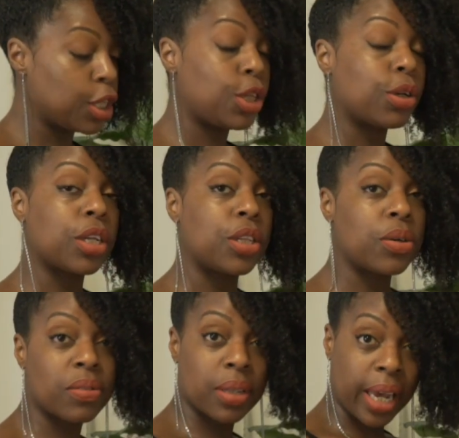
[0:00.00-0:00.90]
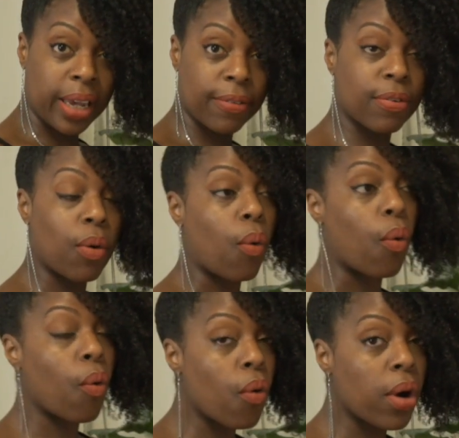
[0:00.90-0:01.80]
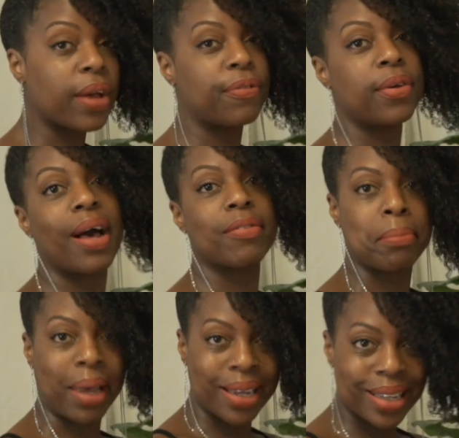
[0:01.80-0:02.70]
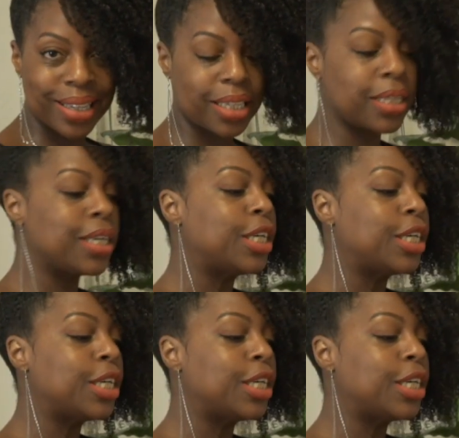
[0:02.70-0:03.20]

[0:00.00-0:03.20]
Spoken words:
You can use a knife, or if you have a mandolin,